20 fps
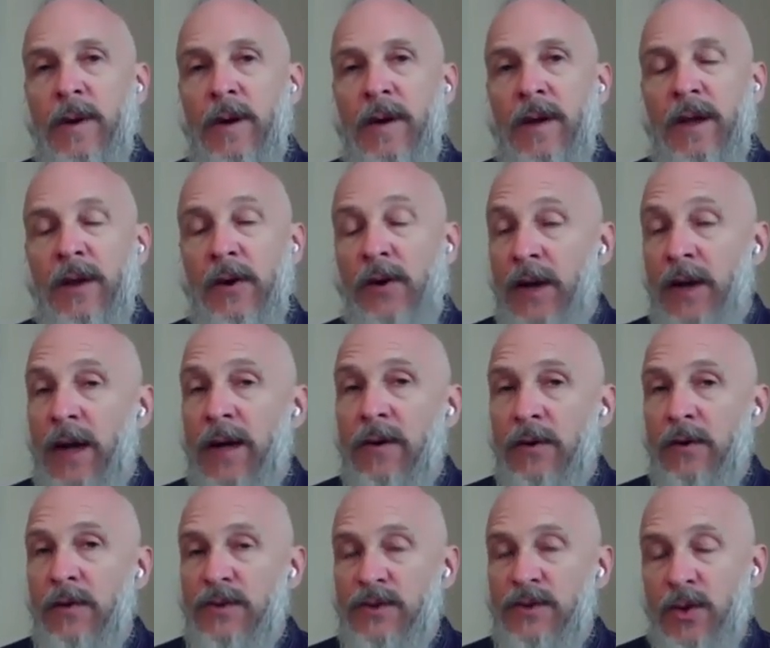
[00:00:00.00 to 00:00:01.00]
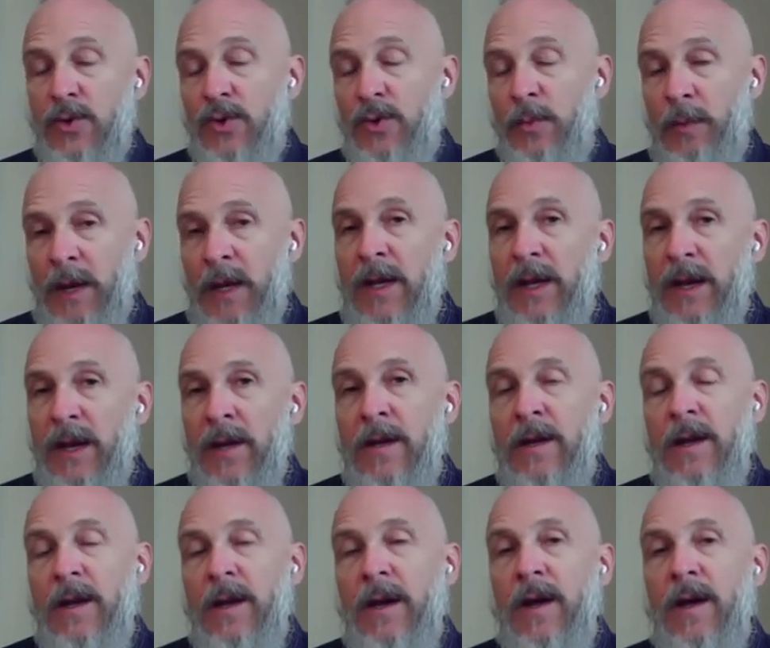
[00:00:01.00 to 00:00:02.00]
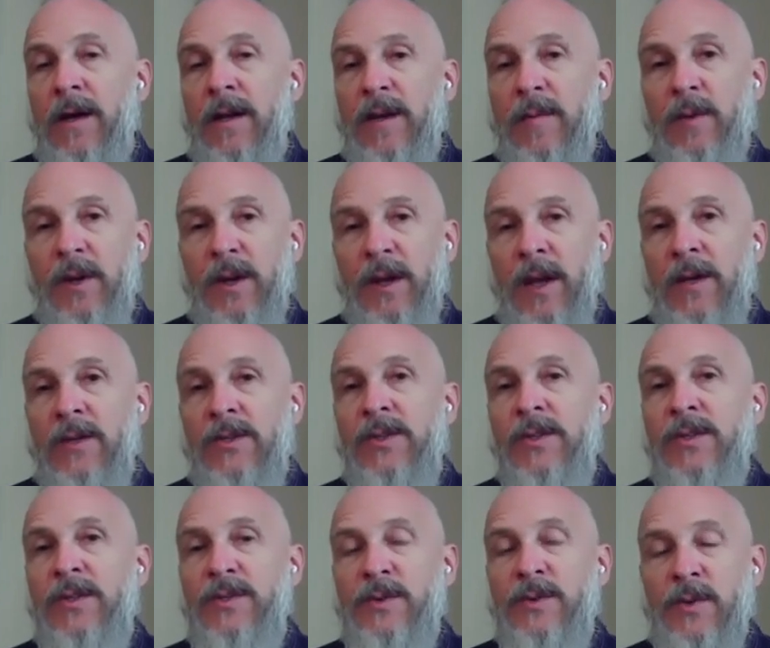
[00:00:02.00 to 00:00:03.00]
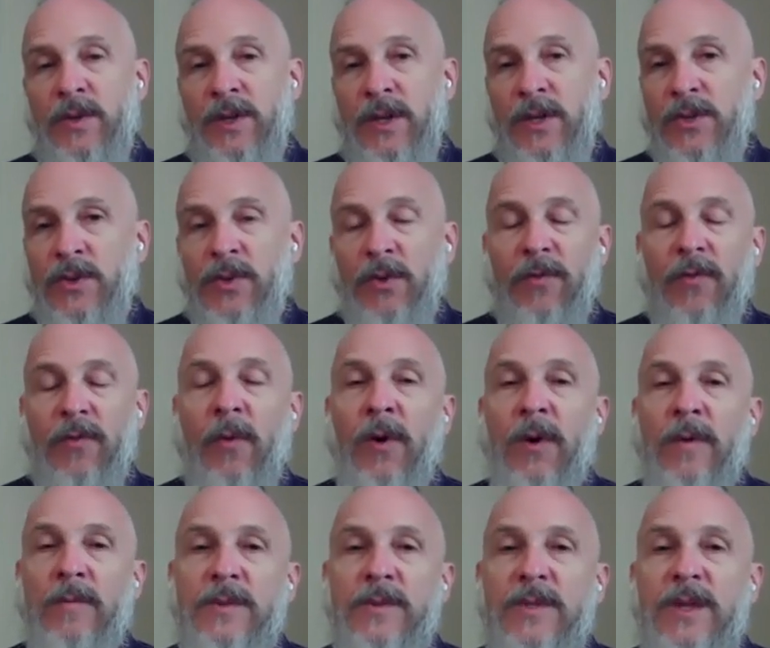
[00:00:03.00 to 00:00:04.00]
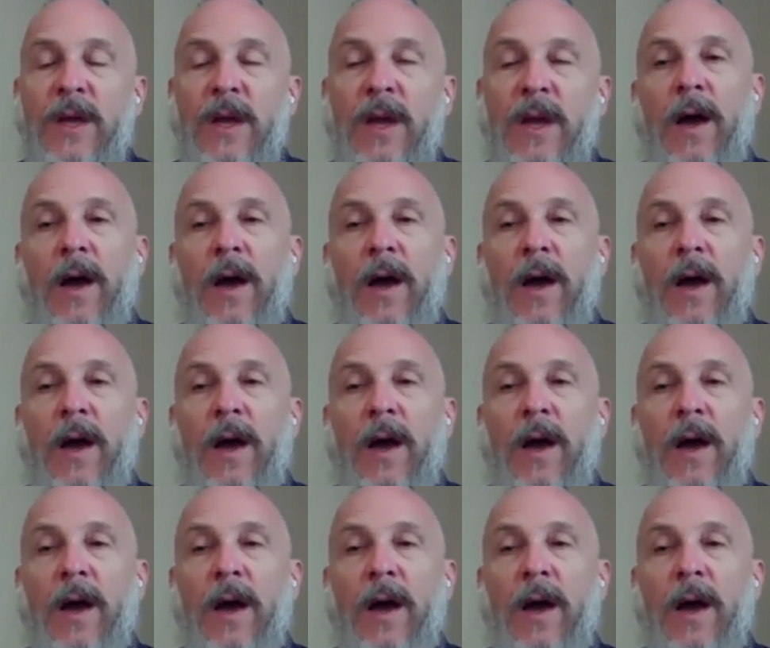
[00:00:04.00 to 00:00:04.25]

internet or social media communications through digital forms,